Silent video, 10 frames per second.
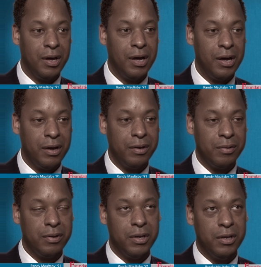
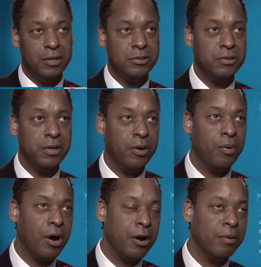uh, in, you know,
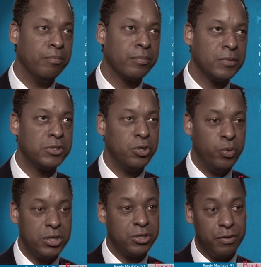our
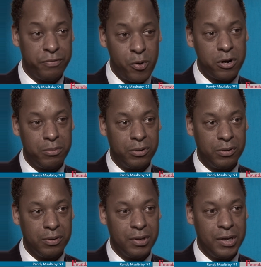tuition affordable
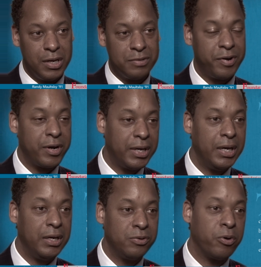is very
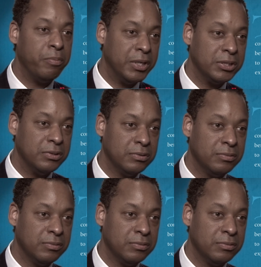key to our mission.